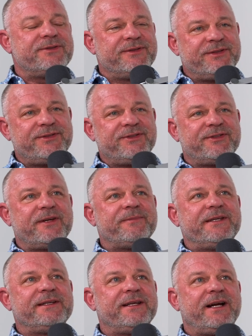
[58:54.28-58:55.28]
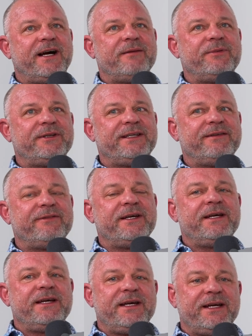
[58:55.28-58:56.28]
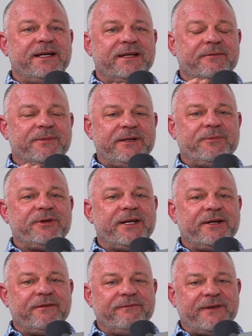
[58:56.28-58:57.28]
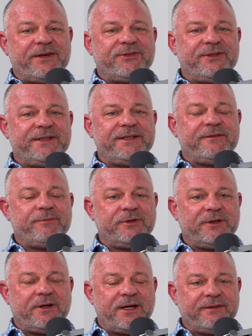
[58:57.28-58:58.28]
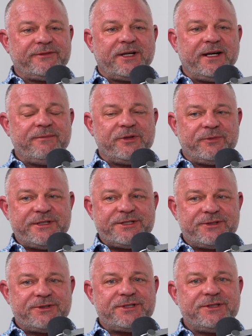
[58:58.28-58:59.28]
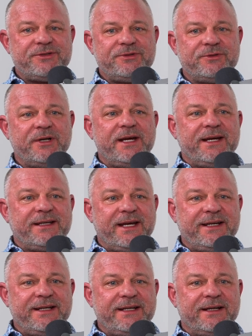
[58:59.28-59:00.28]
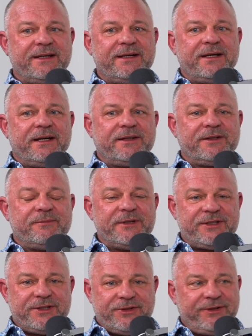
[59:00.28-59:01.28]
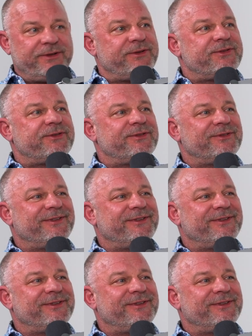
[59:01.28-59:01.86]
this is something that I believe in, people that are invested and have put a lot of time and research into getting the materials